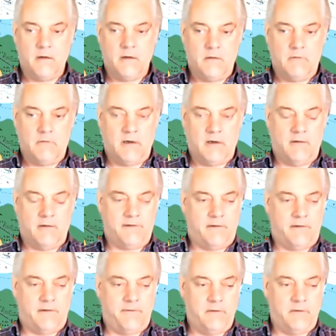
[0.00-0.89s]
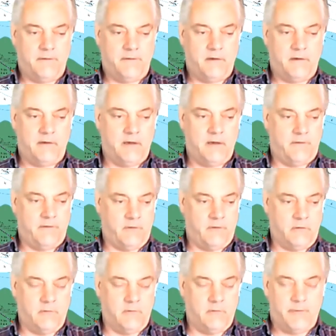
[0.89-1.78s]
Whereas if you're doing
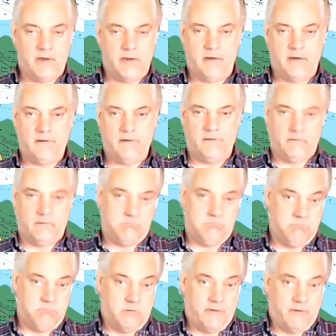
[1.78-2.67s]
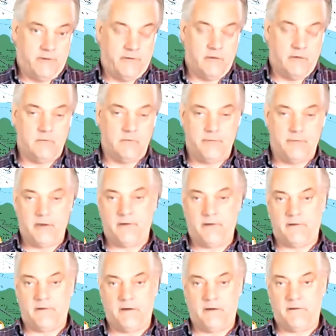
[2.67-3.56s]
short bursts, what a short
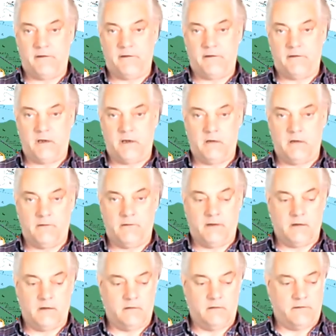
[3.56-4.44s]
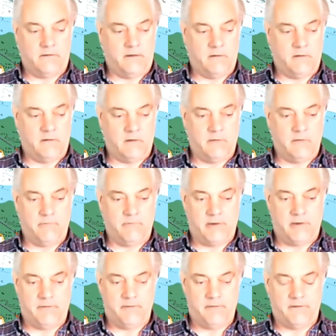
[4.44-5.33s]
burst is down to your own
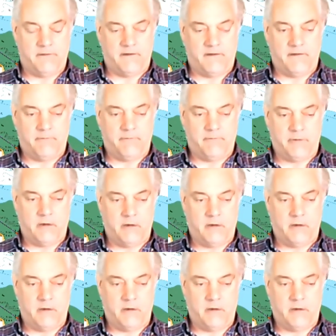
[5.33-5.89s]
preferences, but